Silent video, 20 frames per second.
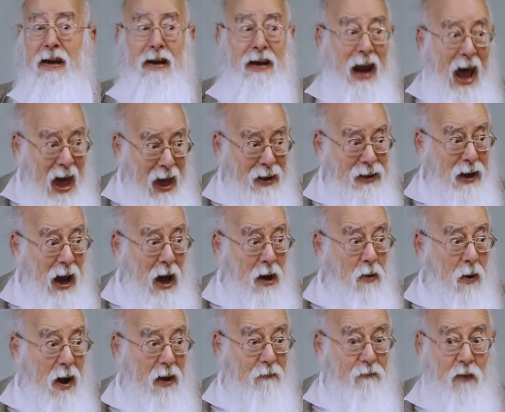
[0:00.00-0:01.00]
Not,
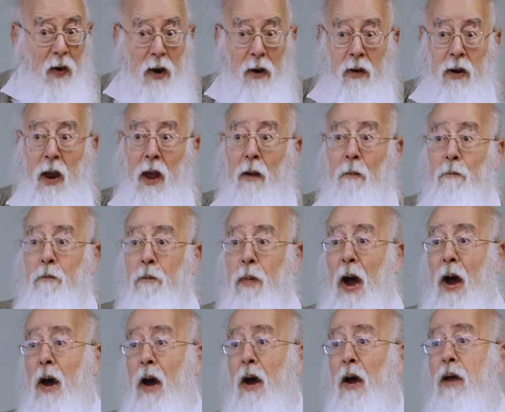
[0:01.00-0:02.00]
however,
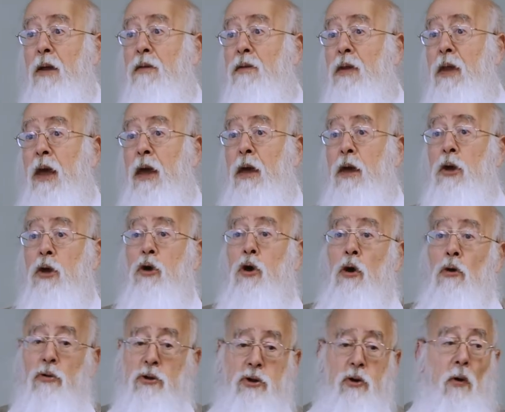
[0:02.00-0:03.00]
by the
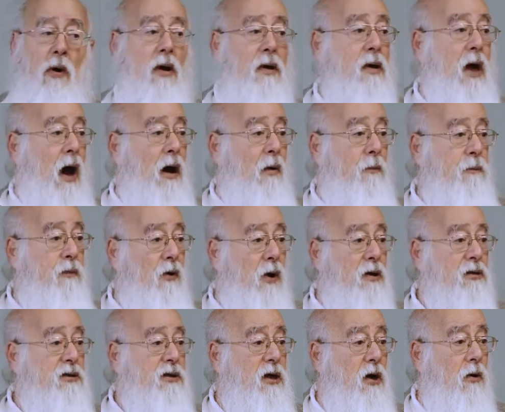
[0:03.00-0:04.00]
usual
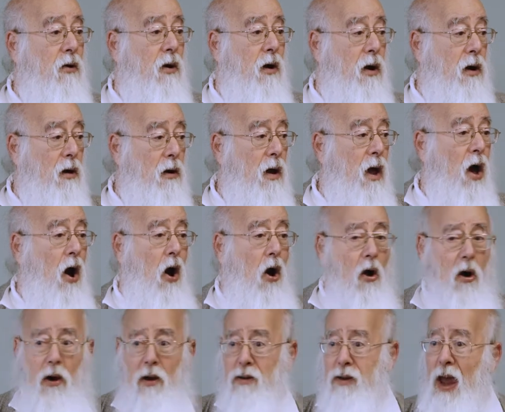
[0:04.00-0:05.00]
culprits who are
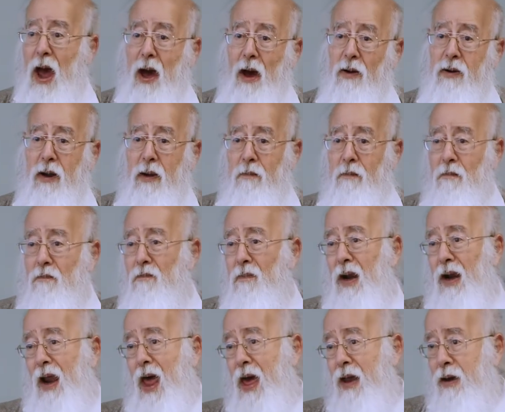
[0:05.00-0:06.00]
hauled out at
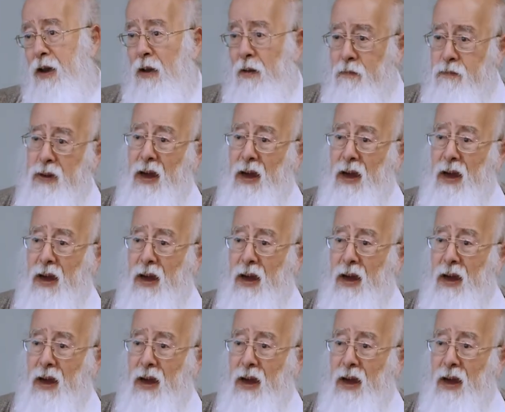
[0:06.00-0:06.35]
millennium